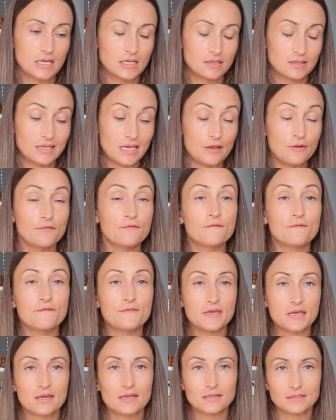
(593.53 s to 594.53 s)
their
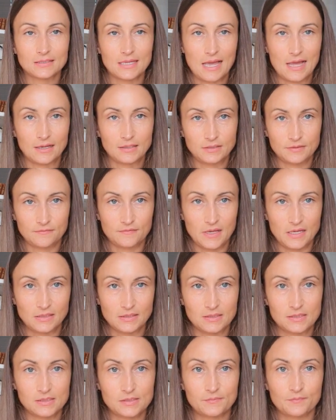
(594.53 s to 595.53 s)
fear is
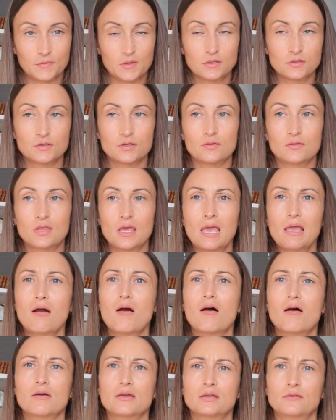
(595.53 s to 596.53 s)
activated. So they
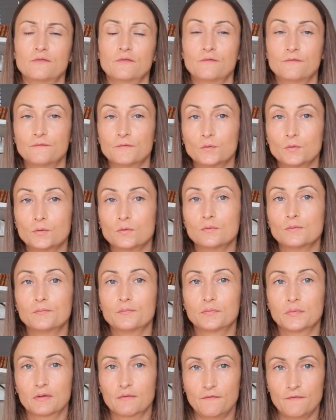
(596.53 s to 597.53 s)
are in full
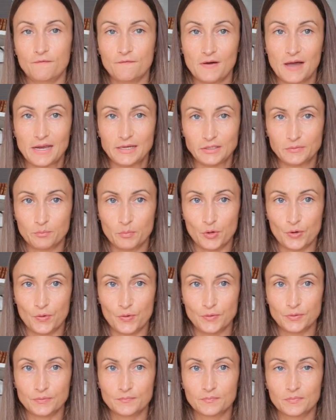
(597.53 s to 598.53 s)
fight
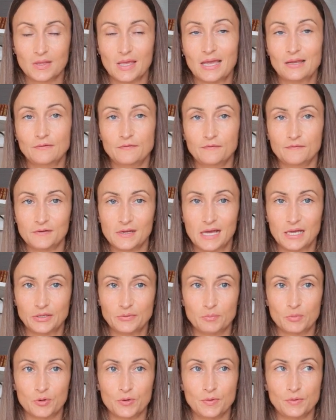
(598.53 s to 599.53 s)
mode. and
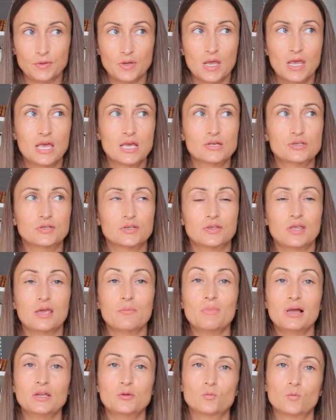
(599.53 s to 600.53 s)
flight mode. So they
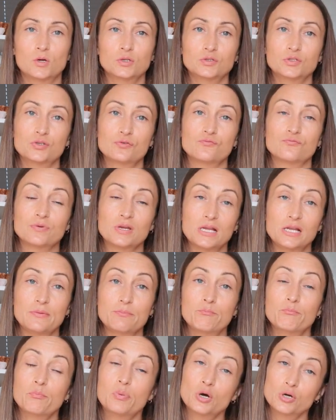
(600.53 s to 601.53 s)
might want to
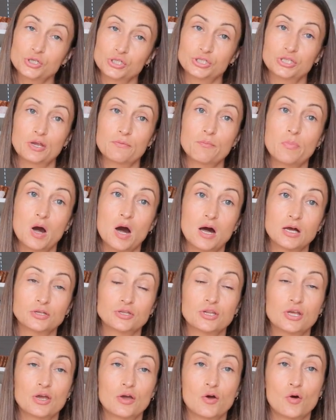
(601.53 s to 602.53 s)
really push their
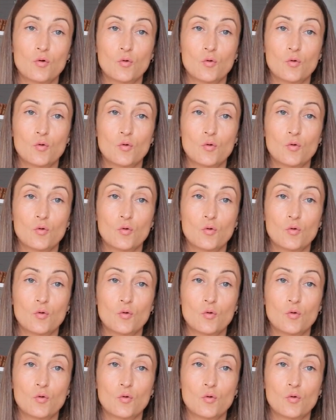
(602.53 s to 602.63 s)
partner